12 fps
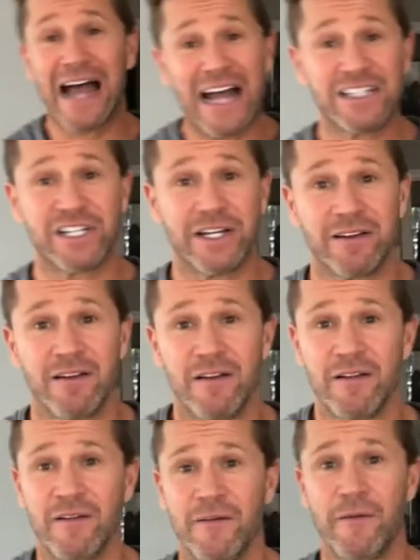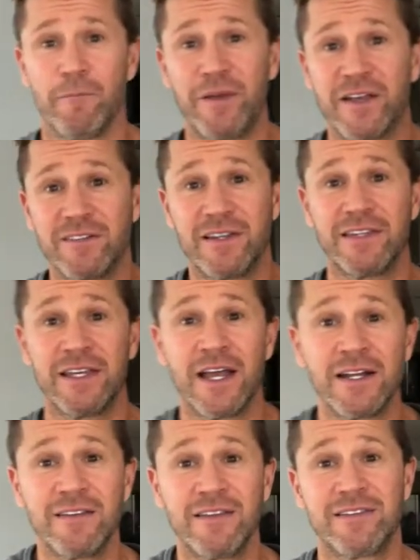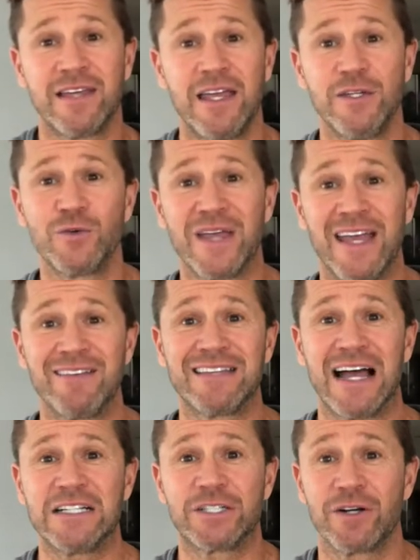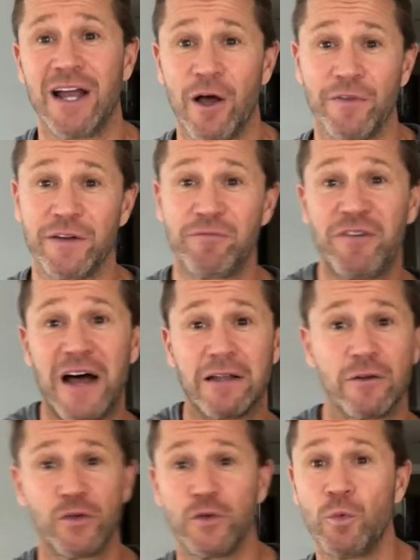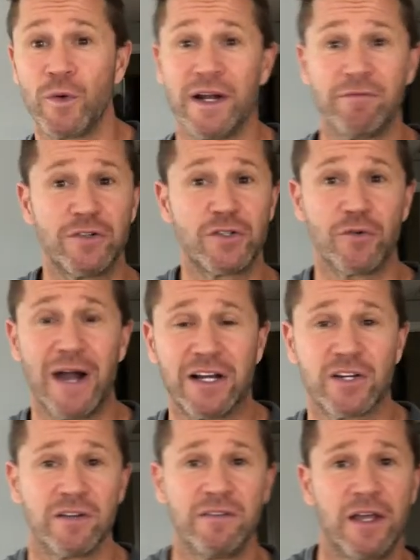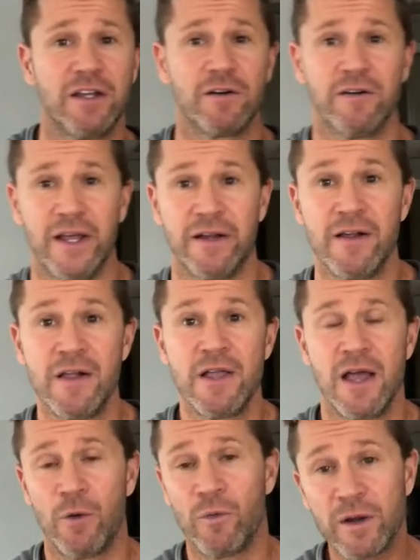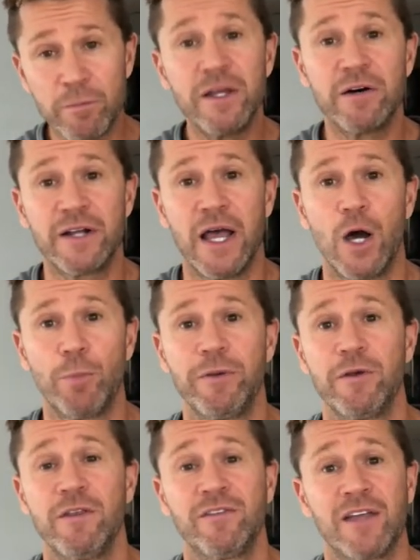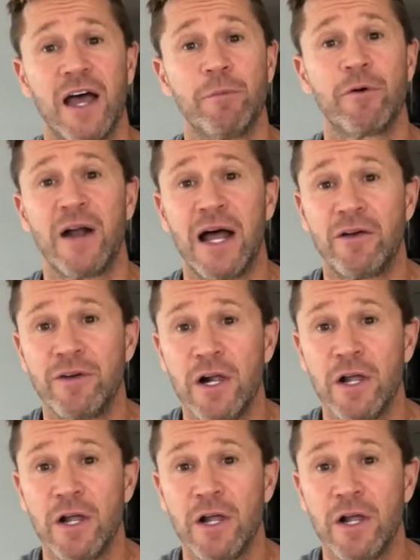dodging, because at the end of the day, you can't dodge your health. It follows you whatever direction that you're in. I want to be able to help you this time around,